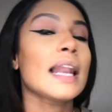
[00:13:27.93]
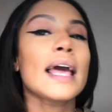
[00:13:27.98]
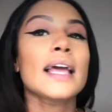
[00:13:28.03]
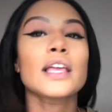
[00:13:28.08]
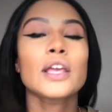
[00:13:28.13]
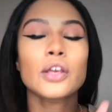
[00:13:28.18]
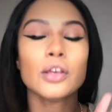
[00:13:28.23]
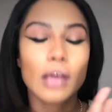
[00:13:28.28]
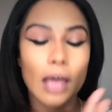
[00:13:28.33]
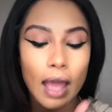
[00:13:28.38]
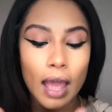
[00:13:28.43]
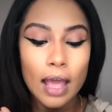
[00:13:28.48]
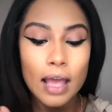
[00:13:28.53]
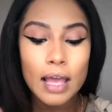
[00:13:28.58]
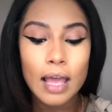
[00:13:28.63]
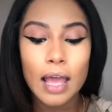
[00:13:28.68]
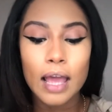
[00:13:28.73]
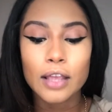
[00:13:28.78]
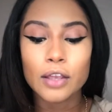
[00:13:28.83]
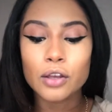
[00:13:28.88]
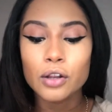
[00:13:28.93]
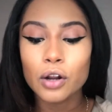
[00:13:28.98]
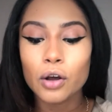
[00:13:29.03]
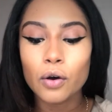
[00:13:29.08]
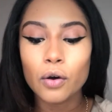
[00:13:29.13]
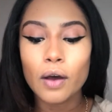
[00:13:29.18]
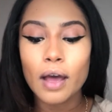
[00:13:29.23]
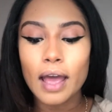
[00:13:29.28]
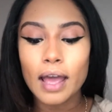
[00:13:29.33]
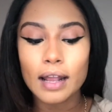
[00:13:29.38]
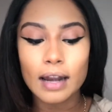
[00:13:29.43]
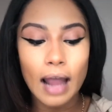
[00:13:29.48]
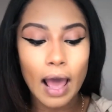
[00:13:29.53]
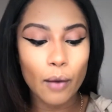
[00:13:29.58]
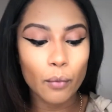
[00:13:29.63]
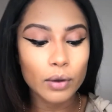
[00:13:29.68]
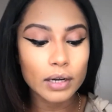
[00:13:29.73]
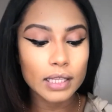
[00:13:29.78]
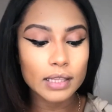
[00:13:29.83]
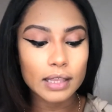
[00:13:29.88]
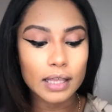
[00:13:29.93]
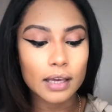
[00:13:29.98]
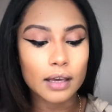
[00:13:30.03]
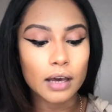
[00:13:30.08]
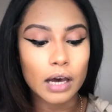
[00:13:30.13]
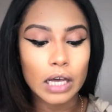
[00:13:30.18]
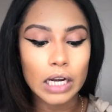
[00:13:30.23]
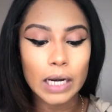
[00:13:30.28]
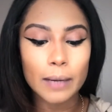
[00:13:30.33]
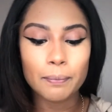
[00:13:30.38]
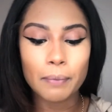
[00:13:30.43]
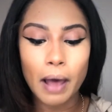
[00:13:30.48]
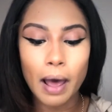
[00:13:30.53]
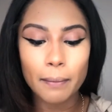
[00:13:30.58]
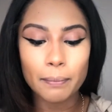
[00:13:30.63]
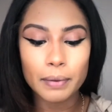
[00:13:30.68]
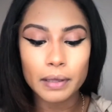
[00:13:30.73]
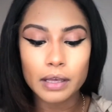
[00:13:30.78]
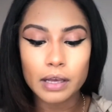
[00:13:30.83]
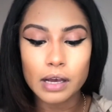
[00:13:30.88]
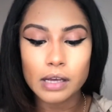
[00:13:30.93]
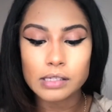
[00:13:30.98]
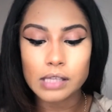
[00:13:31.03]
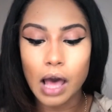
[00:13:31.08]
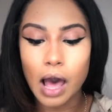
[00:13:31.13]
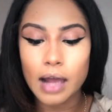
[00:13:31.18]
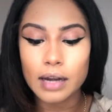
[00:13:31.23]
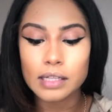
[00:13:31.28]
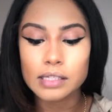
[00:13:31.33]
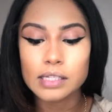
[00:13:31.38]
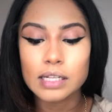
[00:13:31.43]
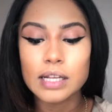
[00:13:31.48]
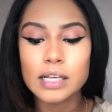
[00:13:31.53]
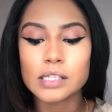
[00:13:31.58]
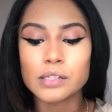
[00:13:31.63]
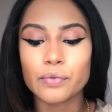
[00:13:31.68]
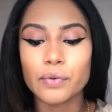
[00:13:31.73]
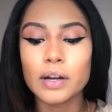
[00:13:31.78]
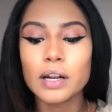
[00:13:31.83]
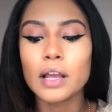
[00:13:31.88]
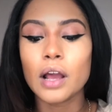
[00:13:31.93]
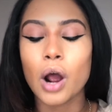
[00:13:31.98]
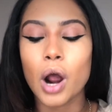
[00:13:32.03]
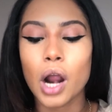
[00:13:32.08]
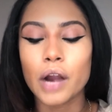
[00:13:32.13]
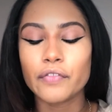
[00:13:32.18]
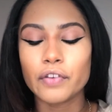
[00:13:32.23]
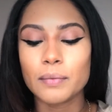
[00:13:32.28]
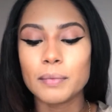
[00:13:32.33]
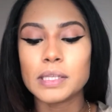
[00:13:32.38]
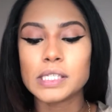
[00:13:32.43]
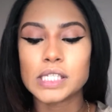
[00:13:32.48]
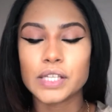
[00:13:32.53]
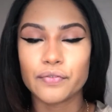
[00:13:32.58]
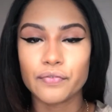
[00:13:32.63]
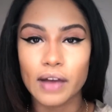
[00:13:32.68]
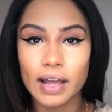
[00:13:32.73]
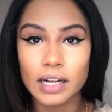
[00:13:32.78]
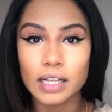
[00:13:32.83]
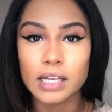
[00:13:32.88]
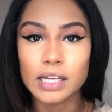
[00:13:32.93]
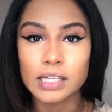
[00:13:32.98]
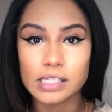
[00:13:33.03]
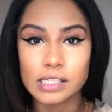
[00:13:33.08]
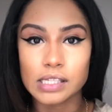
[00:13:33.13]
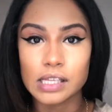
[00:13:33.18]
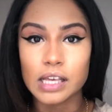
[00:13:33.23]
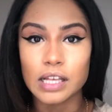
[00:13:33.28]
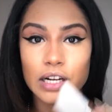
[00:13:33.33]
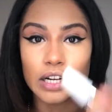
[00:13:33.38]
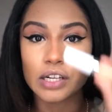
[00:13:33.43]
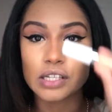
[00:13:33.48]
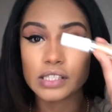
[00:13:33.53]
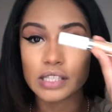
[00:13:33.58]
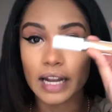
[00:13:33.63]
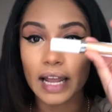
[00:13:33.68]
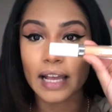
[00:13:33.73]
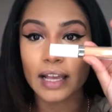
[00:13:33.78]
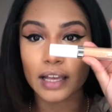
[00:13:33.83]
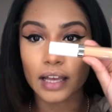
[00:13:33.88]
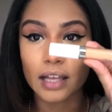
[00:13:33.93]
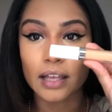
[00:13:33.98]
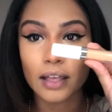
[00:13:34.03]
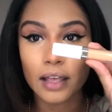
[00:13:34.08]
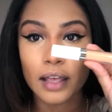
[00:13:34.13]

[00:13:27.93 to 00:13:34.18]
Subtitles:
Like, you know, and I want to thank Colourpop because honestly, it's really hard for me to find concealers like